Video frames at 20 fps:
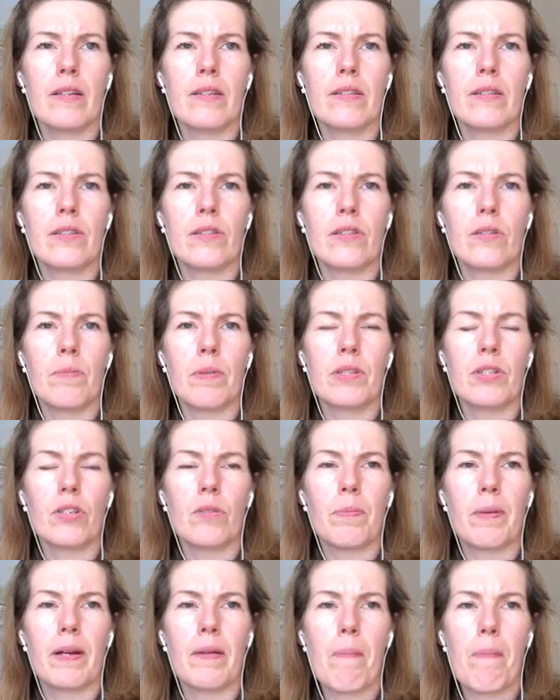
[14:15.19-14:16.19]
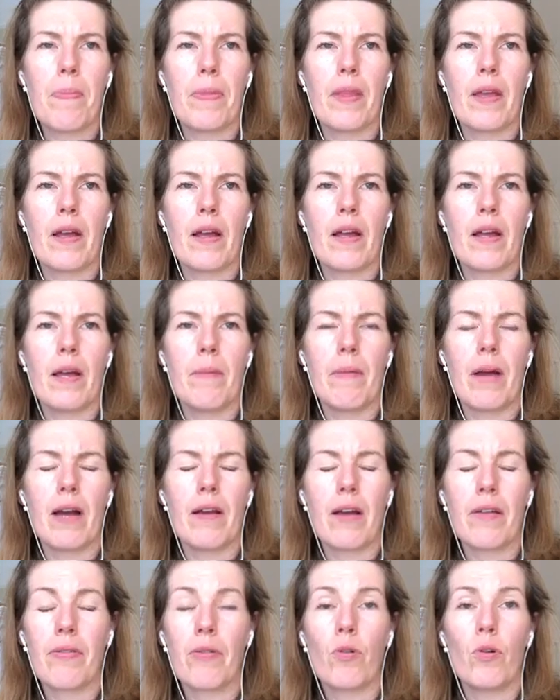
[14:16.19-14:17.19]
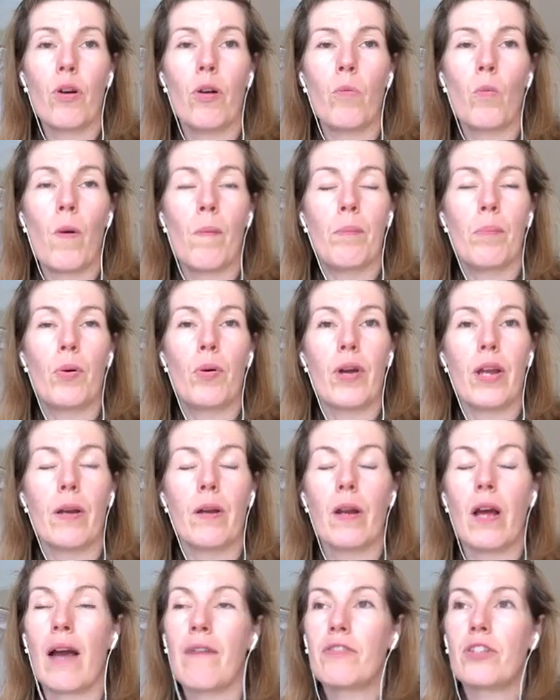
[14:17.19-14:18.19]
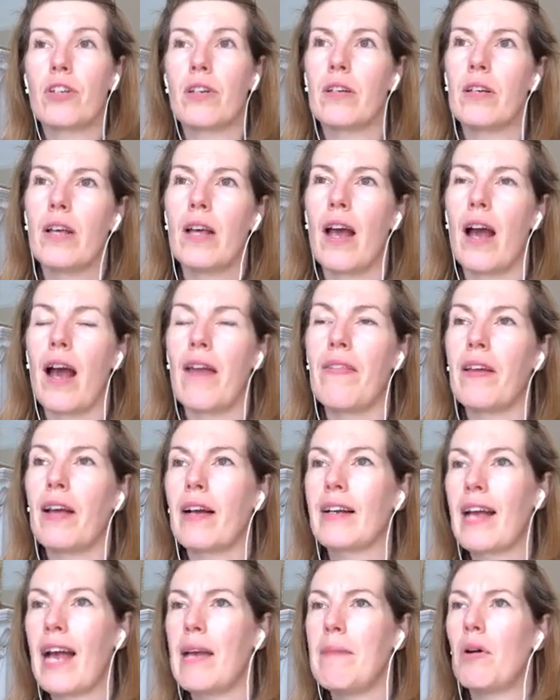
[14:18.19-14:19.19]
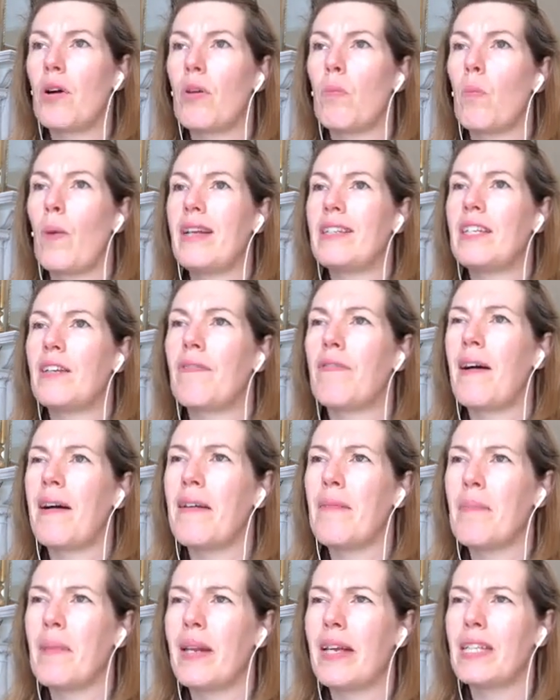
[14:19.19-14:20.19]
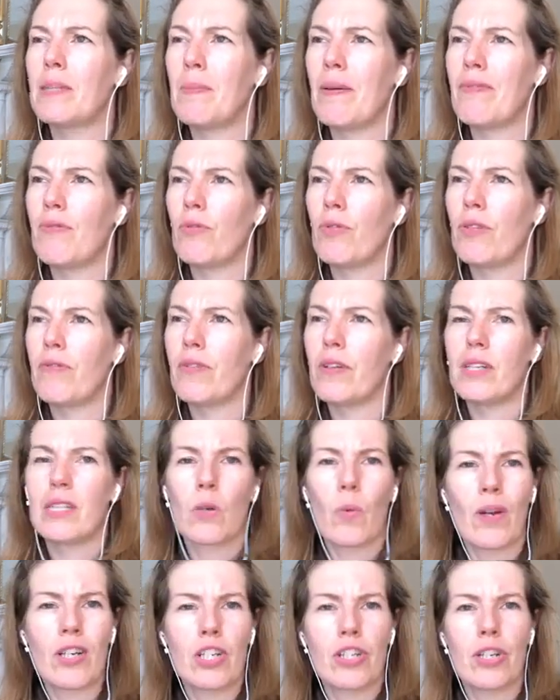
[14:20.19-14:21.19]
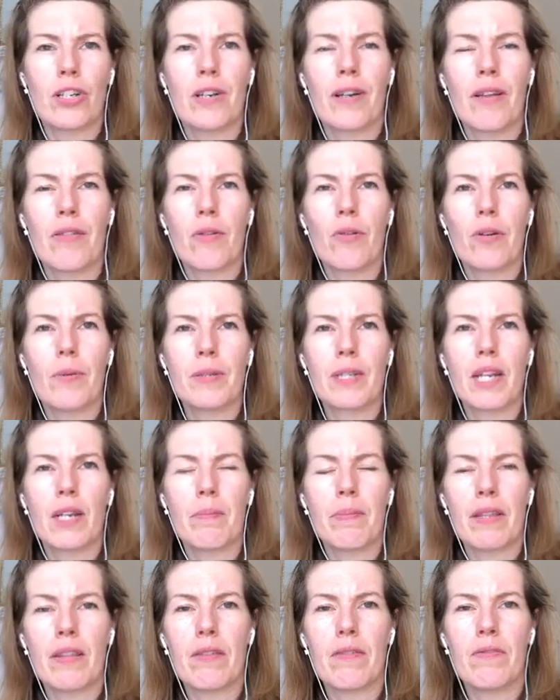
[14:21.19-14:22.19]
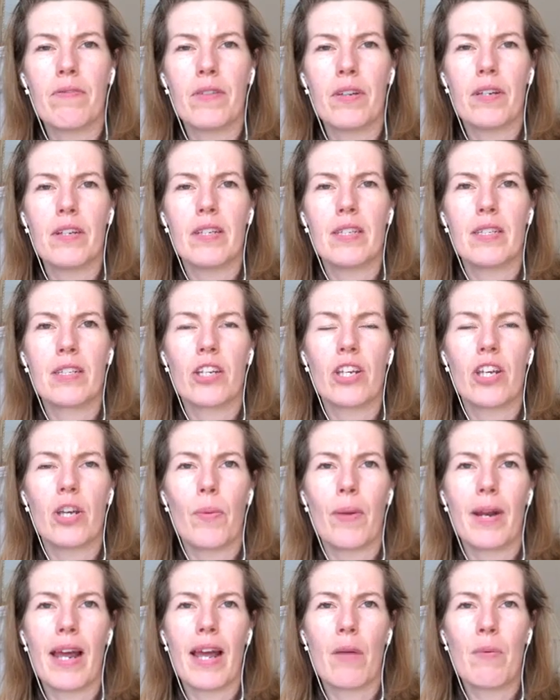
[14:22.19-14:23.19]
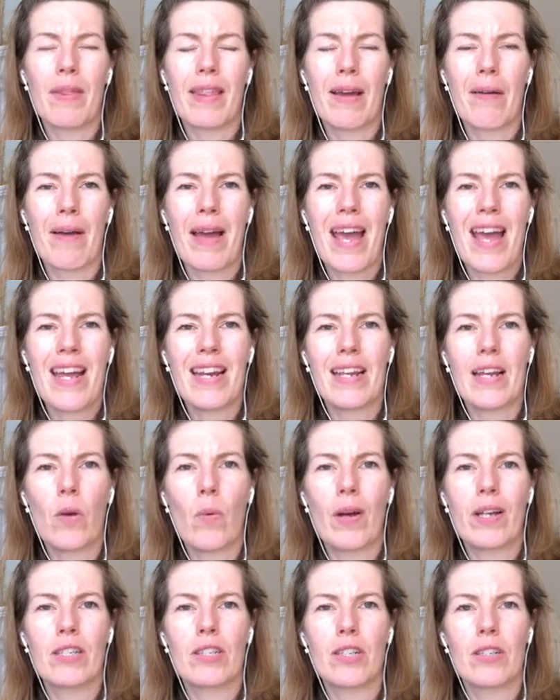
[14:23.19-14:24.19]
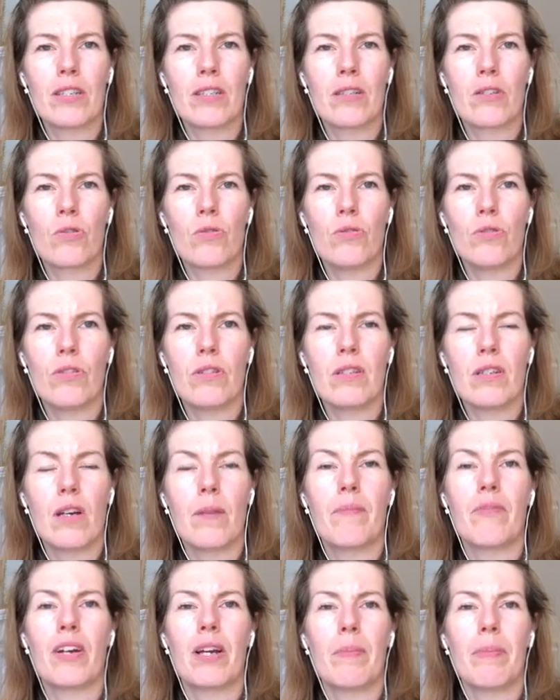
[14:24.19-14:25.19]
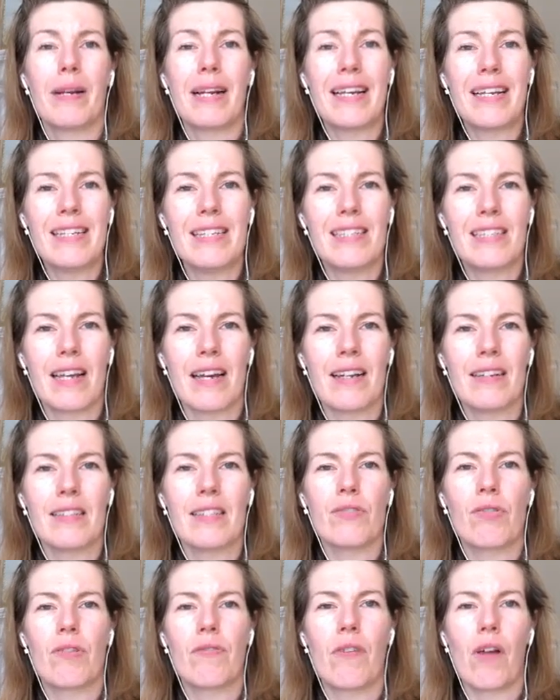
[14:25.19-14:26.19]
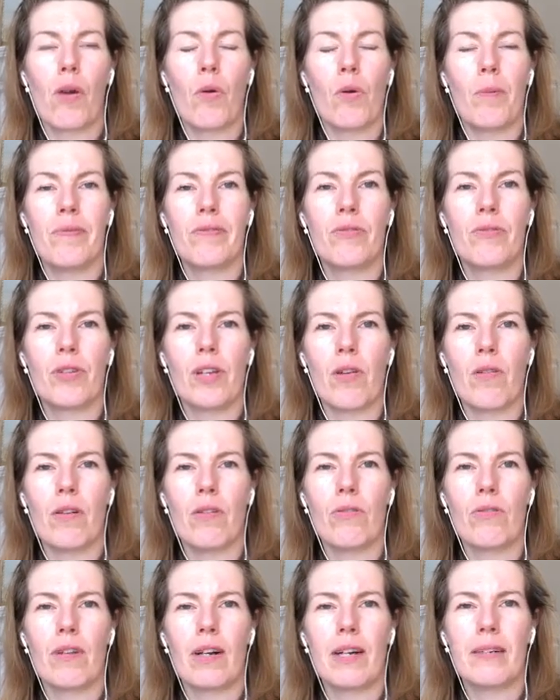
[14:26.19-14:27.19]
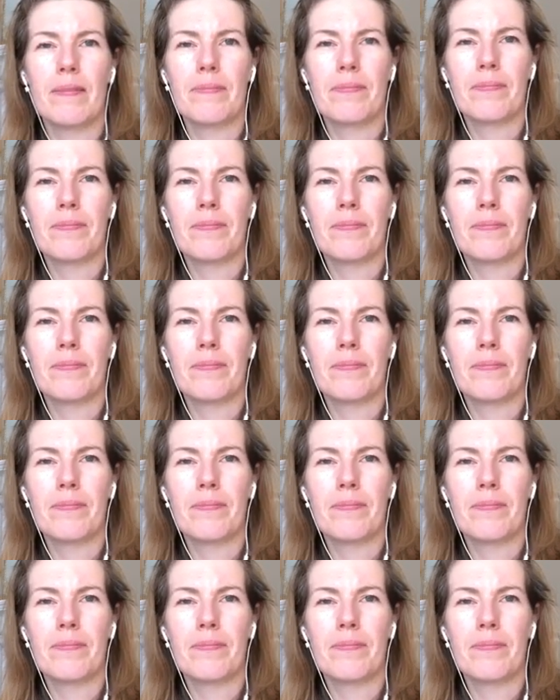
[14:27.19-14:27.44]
Super duper. I thought at one point, after I think I came on and waited 5 minutes before the first question, I thought it was going to be the first Q&A without any questions at all. So I'm very pleased to answer a follow-up for you, Laura.